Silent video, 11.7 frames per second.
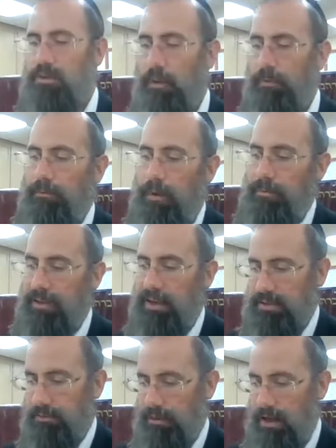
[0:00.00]
Top of my
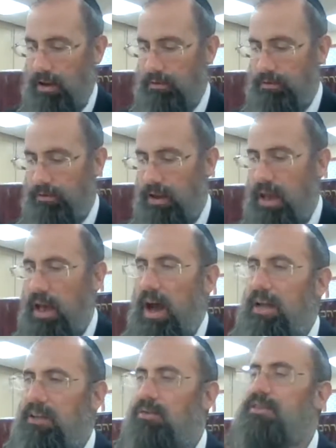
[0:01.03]
testing with that.
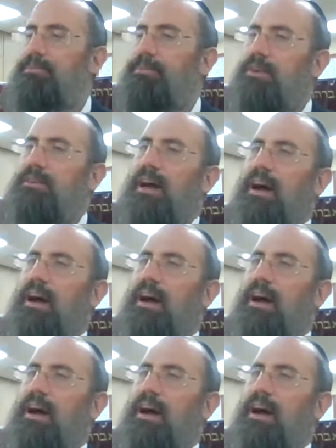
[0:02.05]
I just want to point